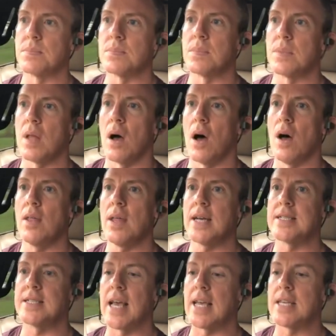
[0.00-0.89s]
all
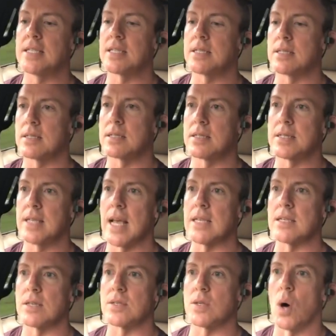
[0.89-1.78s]
that takes
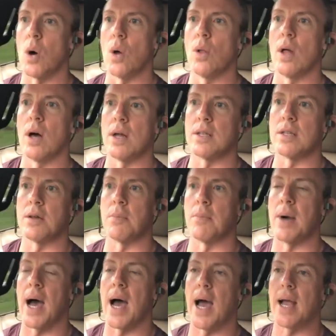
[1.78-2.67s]
a toll on your
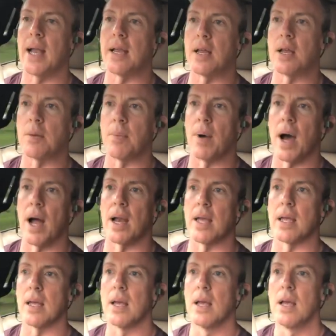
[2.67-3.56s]
mind and your
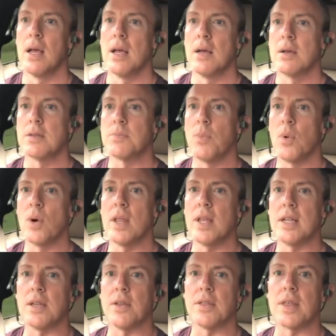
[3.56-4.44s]
body. It's more
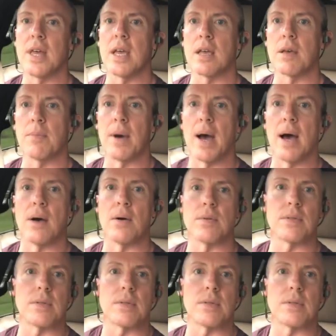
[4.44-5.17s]
than you think about